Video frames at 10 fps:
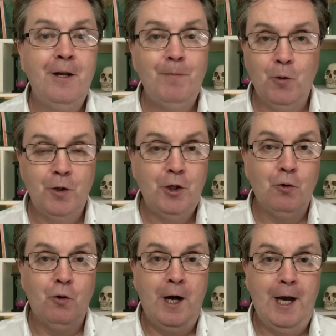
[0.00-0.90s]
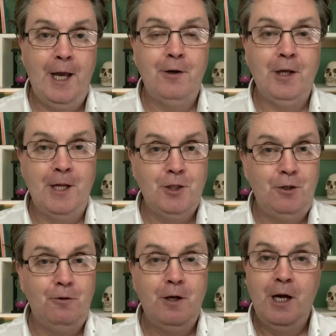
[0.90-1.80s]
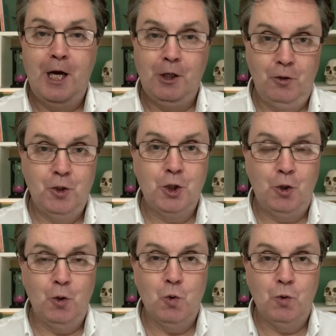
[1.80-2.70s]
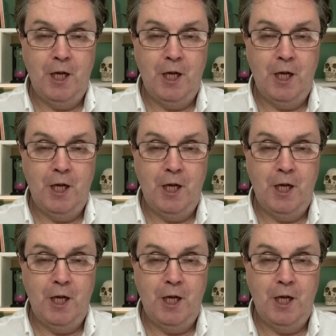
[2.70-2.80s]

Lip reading: you go higher, you get into a good school,